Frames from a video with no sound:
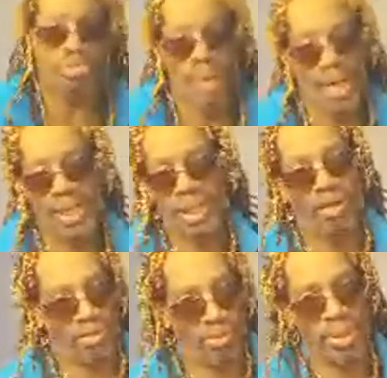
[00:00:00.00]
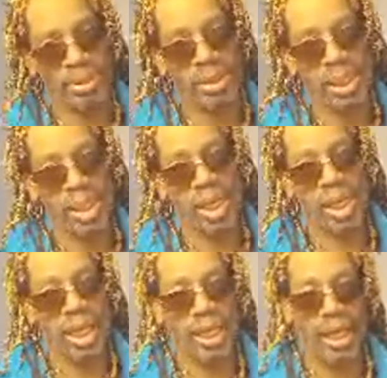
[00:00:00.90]
by government.
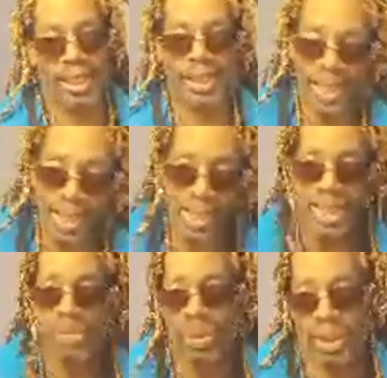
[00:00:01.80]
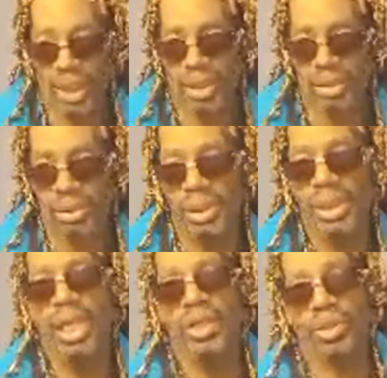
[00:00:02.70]
And this is what they do
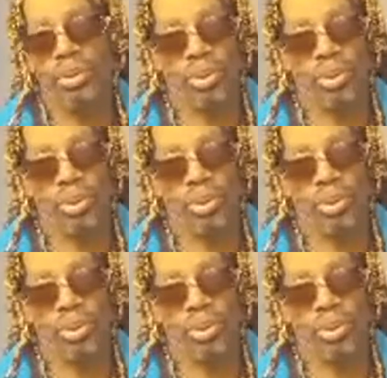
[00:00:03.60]
to